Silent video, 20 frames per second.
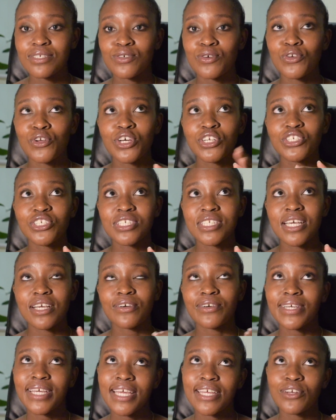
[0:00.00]
So not just saying,
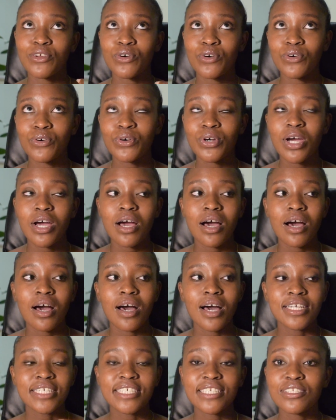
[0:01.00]
okay, no,
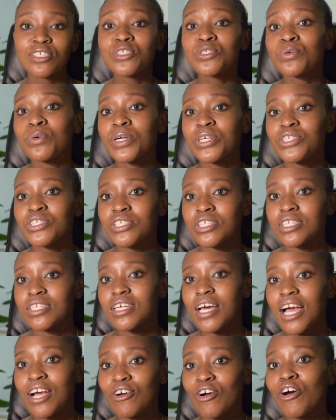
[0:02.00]
I did this question,
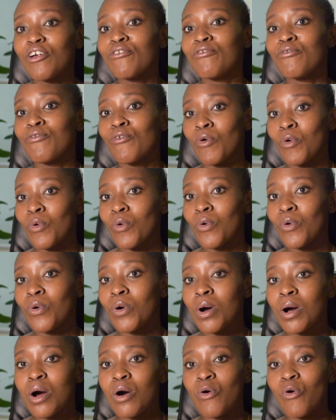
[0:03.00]
I got 4,
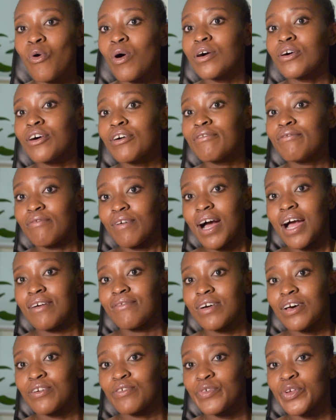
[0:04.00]
well, I got 5
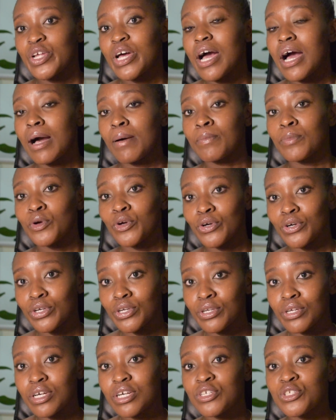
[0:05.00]
out of it, I'm
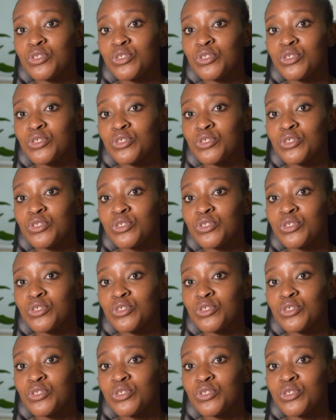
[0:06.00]
good.